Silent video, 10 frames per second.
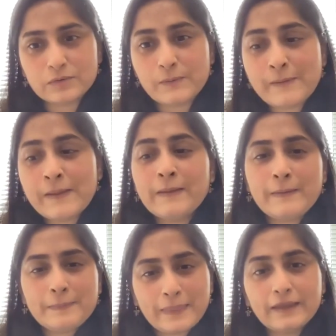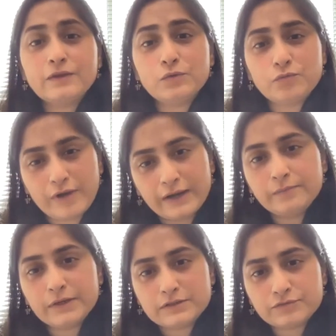So thank you
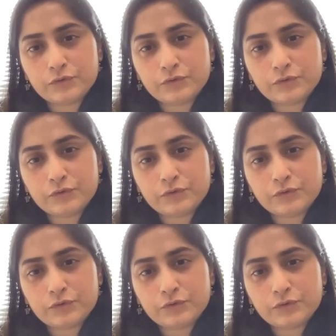very much